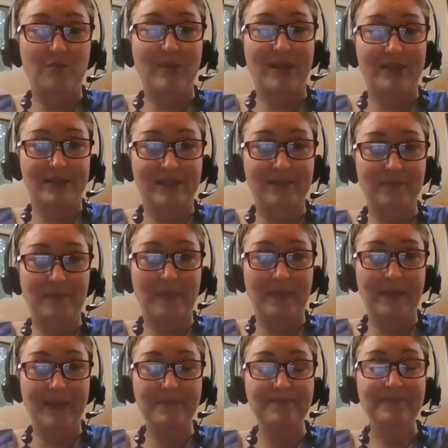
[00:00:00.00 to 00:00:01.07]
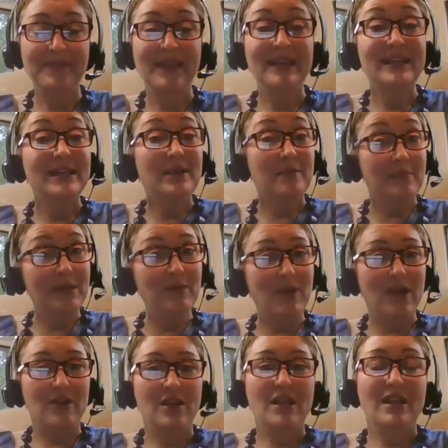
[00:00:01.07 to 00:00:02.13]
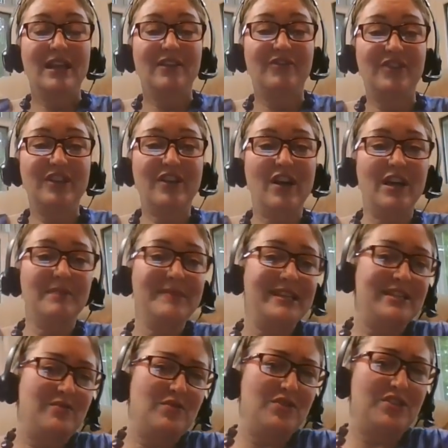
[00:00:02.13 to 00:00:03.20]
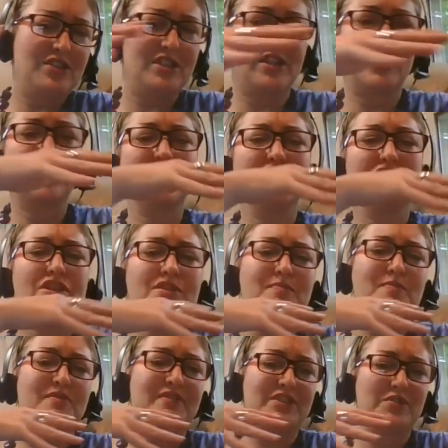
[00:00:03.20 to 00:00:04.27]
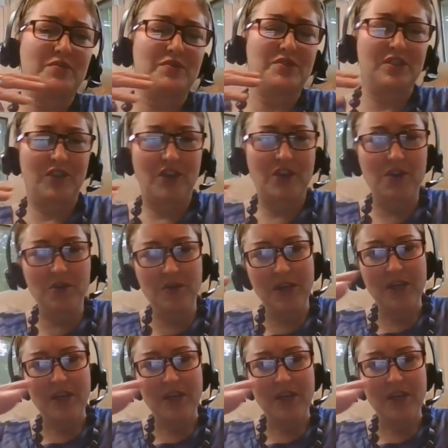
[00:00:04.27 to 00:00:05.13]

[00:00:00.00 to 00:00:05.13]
policy. Okay. Meanwhile, if the economy is real sluggish, it's moving too slow,